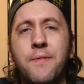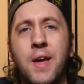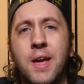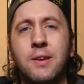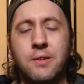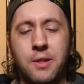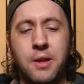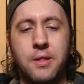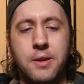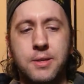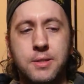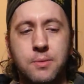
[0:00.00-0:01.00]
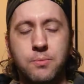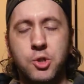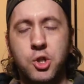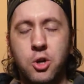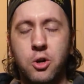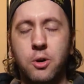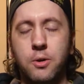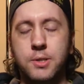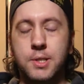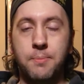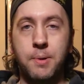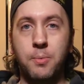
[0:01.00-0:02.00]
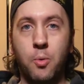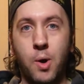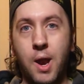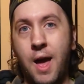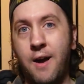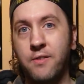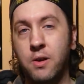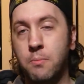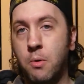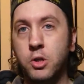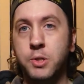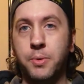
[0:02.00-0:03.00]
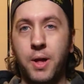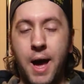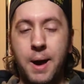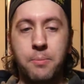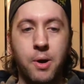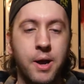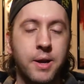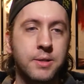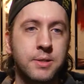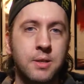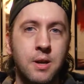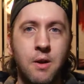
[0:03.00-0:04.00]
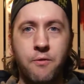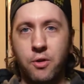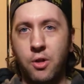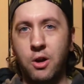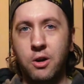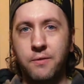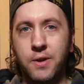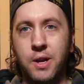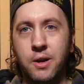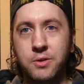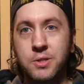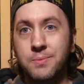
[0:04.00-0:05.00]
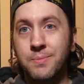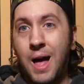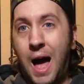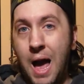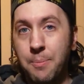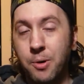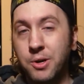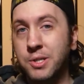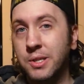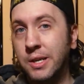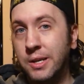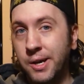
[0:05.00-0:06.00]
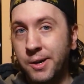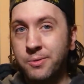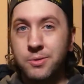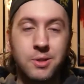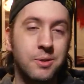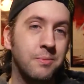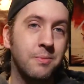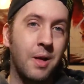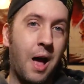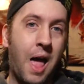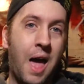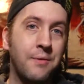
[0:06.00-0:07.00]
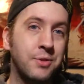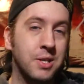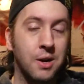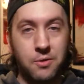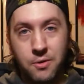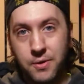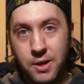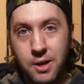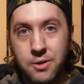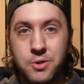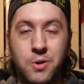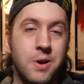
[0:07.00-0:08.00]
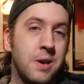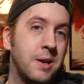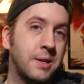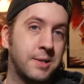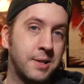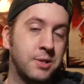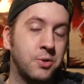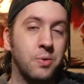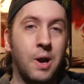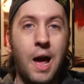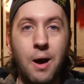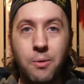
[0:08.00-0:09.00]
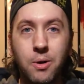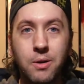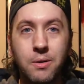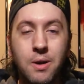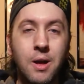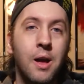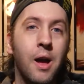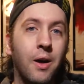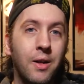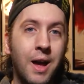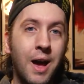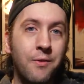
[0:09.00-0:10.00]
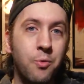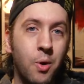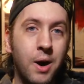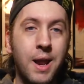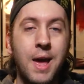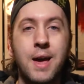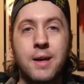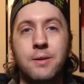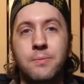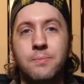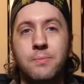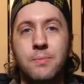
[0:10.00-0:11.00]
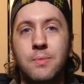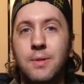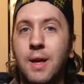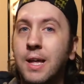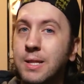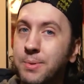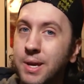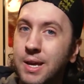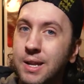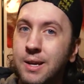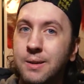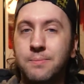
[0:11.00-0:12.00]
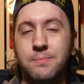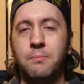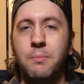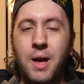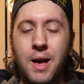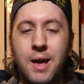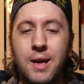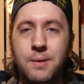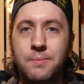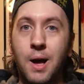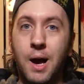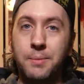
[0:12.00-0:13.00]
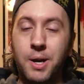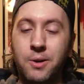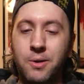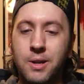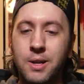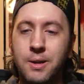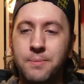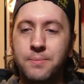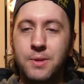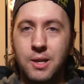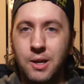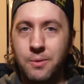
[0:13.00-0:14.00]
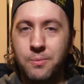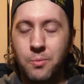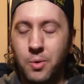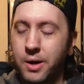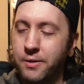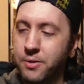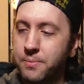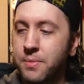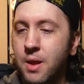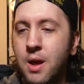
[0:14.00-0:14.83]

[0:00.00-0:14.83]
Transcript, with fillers: of handling this. Sure, some people want to have multiple ad breaks for longer videos. I personally don't. I have several videos that are in excess to an hour. I only have one ad at the beginning. But hey, I'm not greedy, you know, whatever.